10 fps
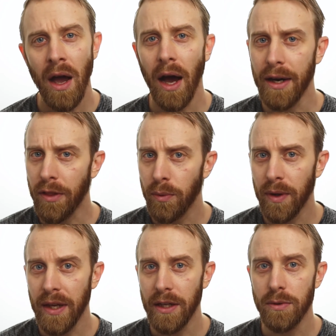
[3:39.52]
Another one
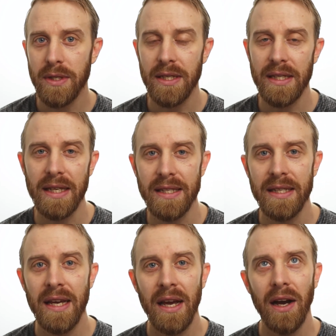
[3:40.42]
that uses this,
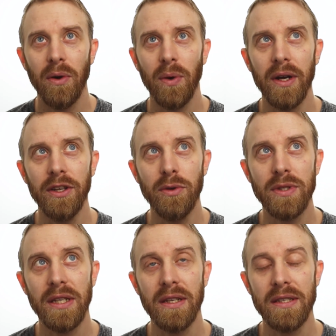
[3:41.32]
or
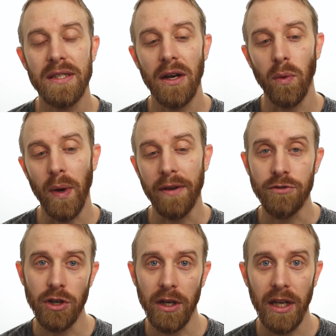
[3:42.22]
uses a way of
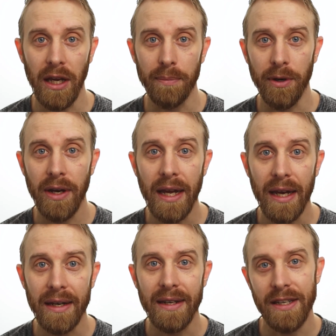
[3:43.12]
junking up your
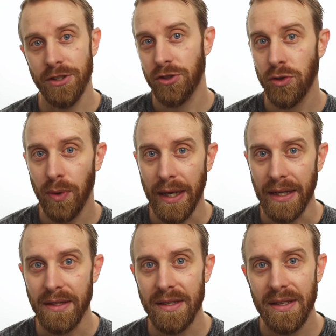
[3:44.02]
hand, is
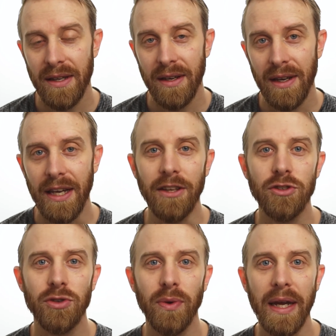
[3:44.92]
trains. In
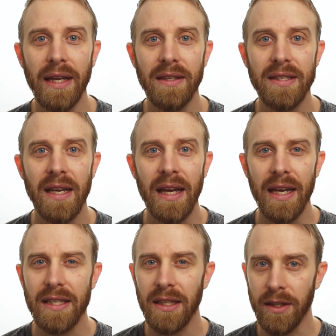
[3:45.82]
trains,
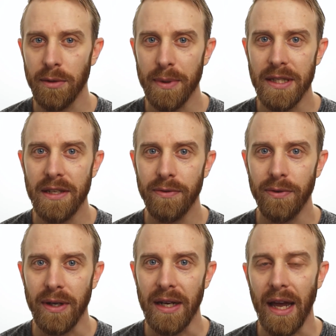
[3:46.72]
it's a little bit
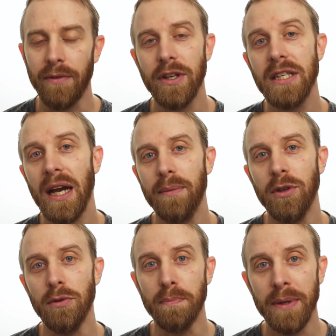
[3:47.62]
different. Every time
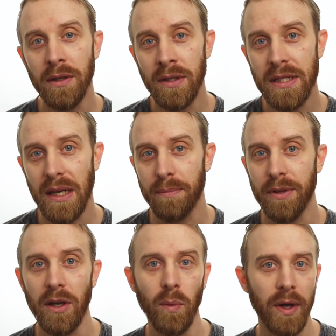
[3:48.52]
you build
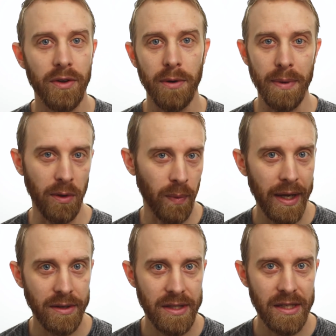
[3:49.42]
something, whether it be a
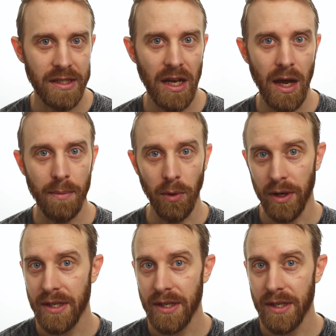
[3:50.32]
rail system or a